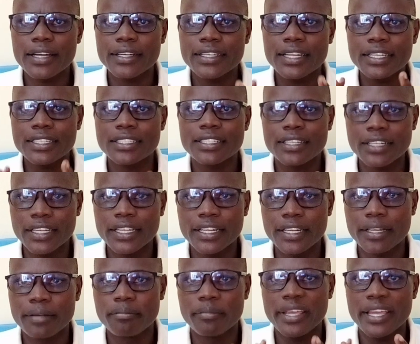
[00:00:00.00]
that
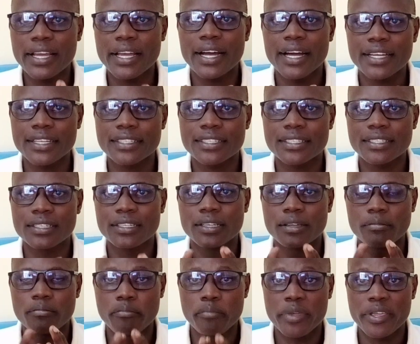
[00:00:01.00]
really make us
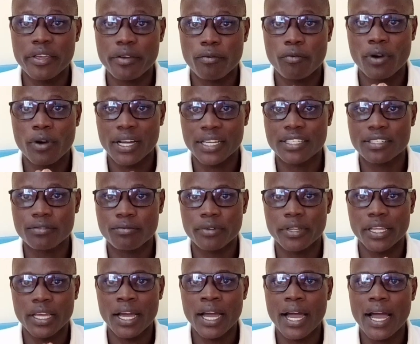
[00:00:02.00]
be what
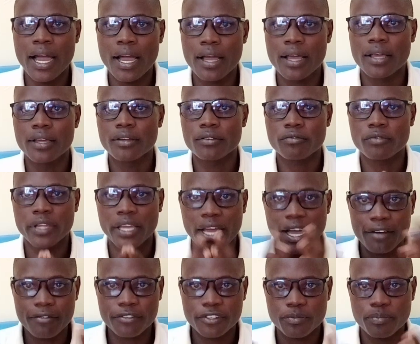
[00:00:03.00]
we are. We
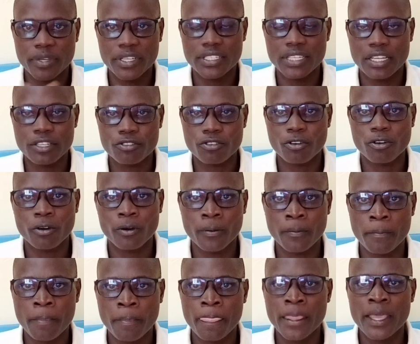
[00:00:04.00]
have specs and so
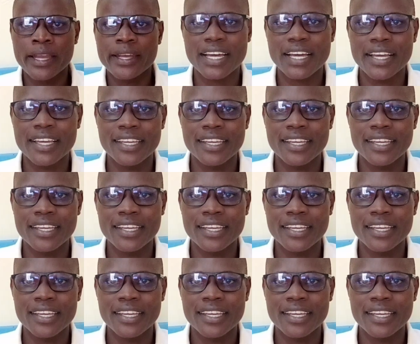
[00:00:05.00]
on. I